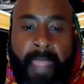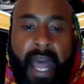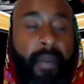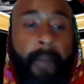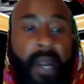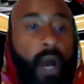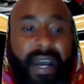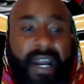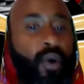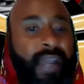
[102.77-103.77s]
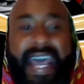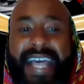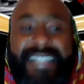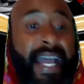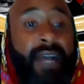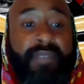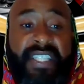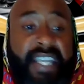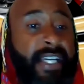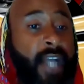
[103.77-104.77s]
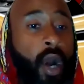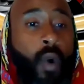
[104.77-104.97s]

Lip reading: I've been blowing on gas like I'm sick cold.